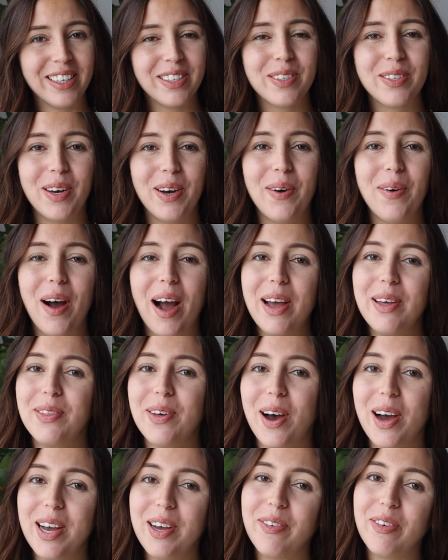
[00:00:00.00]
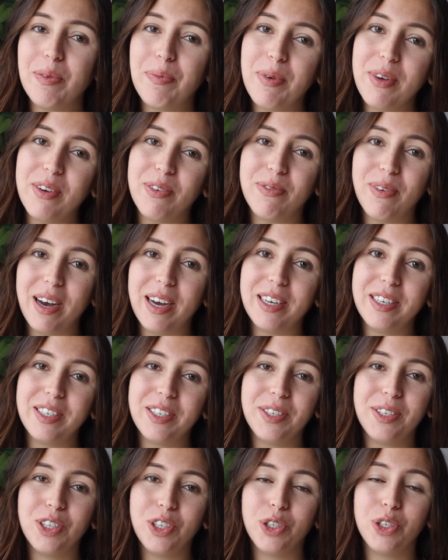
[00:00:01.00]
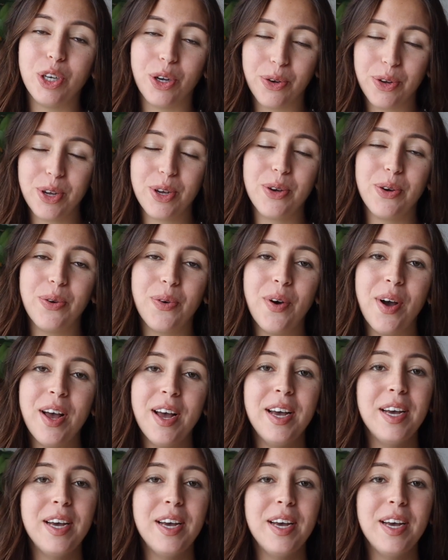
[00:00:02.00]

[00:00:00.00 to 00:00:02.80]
so I thought it would be fun to show you